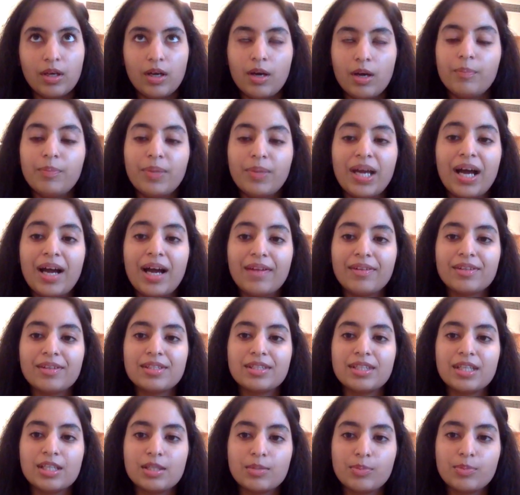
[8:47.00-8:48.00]
behind the
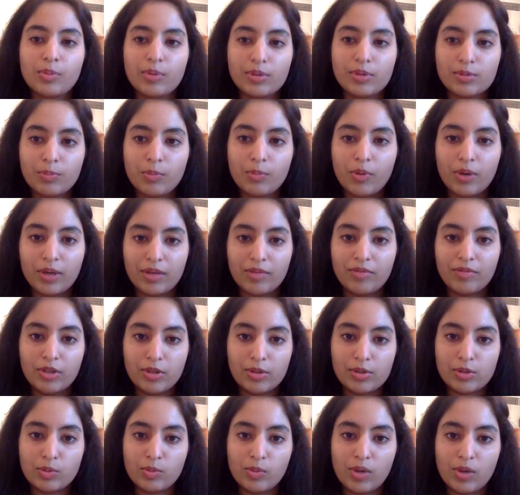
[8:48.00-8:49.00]
stage point of
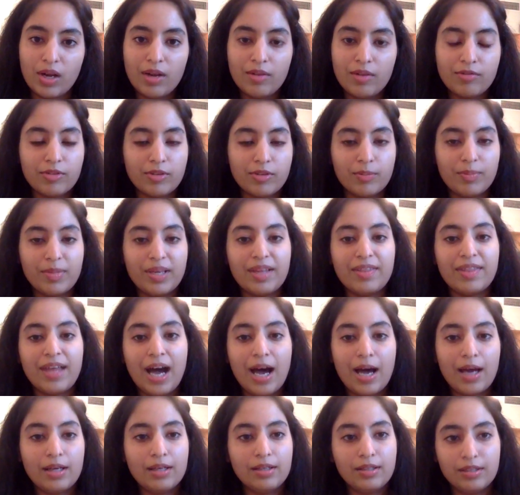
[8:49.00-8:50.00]
view as well. For me,
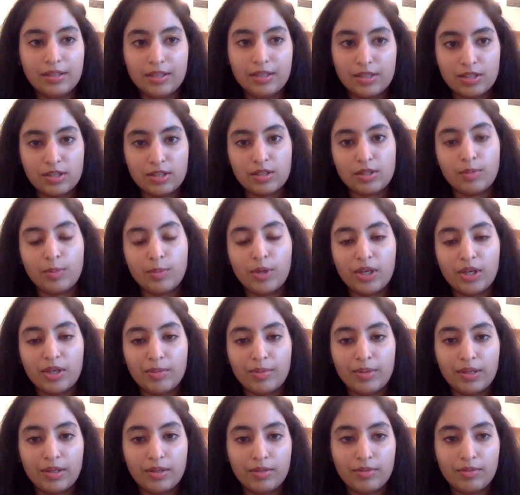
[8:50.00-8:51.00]
that is a part
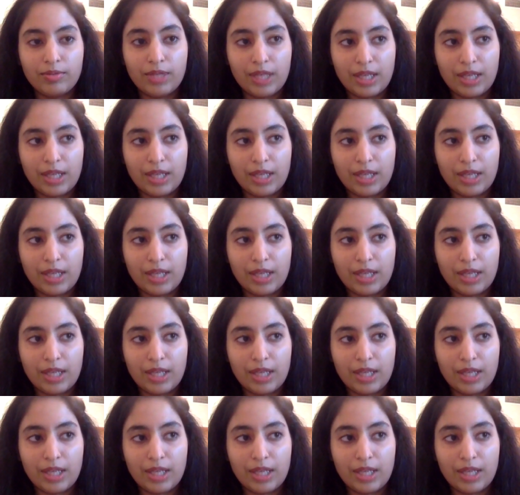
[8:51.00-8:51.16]
of it.